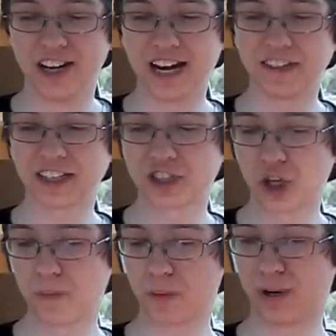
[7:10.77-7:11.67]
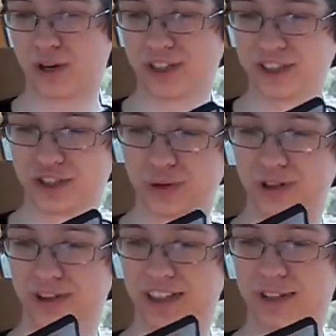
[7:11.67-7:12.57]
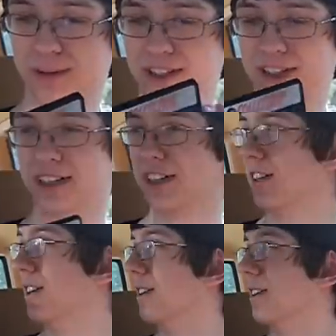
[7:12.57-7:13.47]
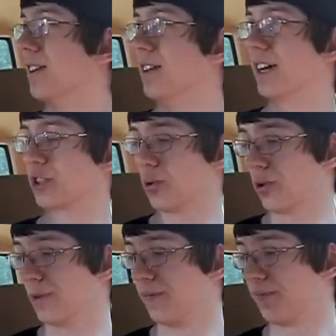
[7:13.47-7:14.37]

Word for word: I think get slumber party sooner or later, but uh, that's cool.